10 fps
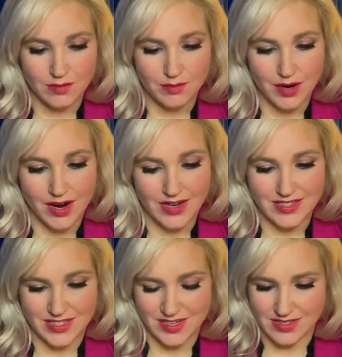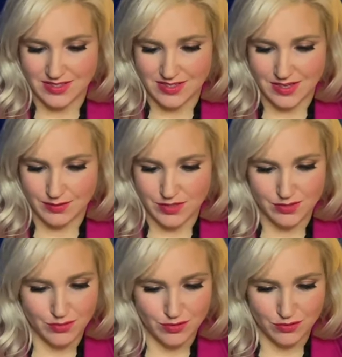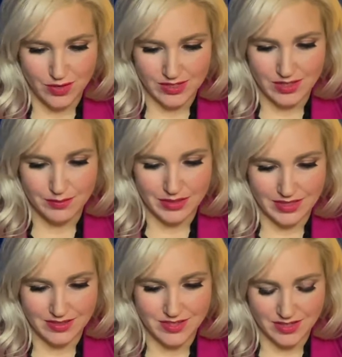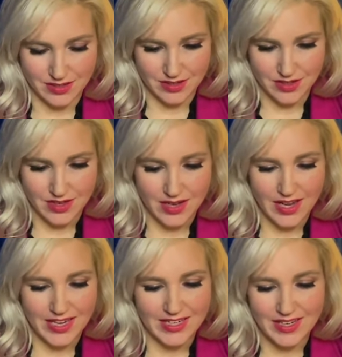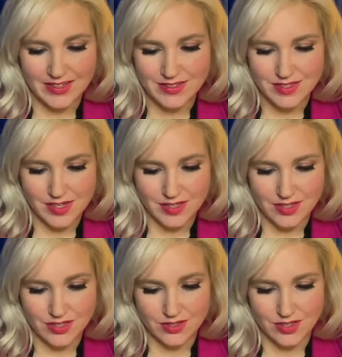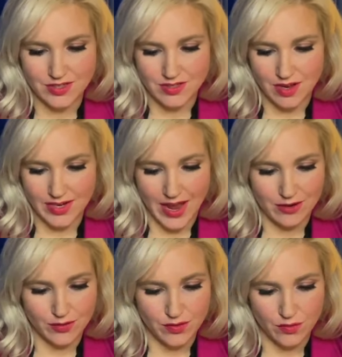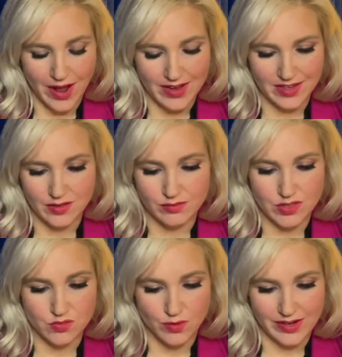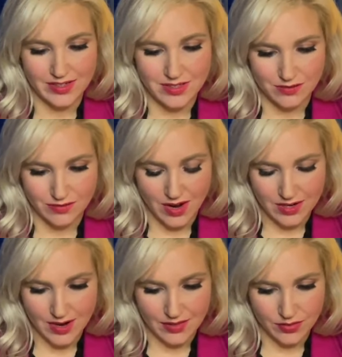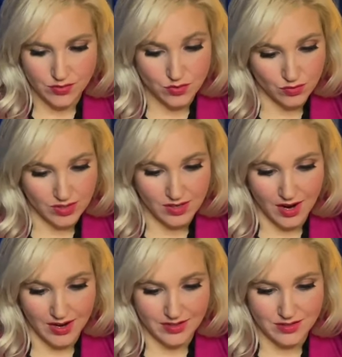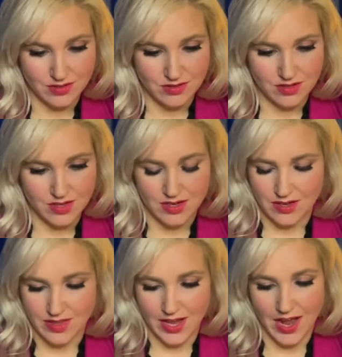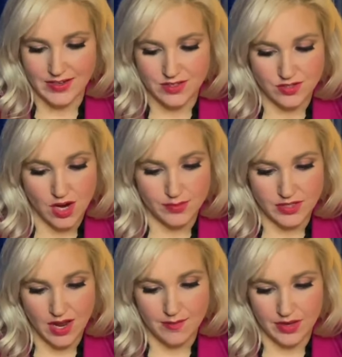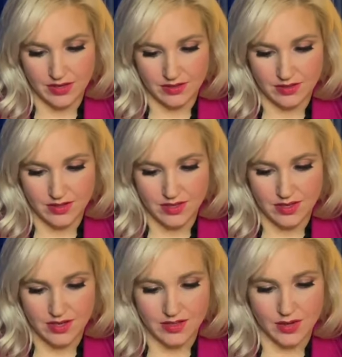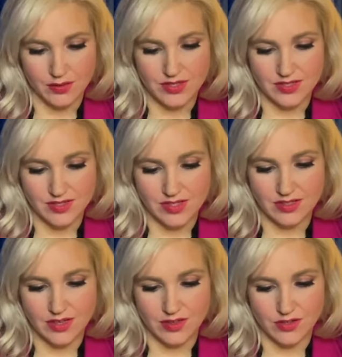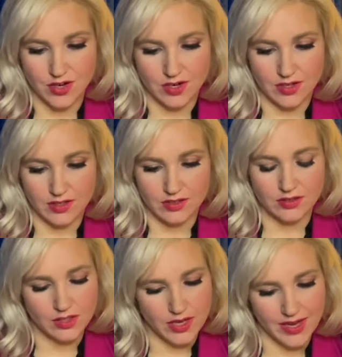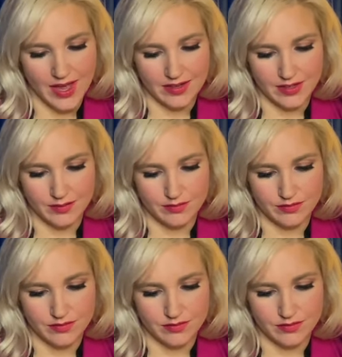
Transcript: Pa did not seem to move quickly, but he did. In an instant, he took his gun out of the wagon and was ready to fire at those green eyes. The eyes stopped coming. They were still in the dark, looking at him.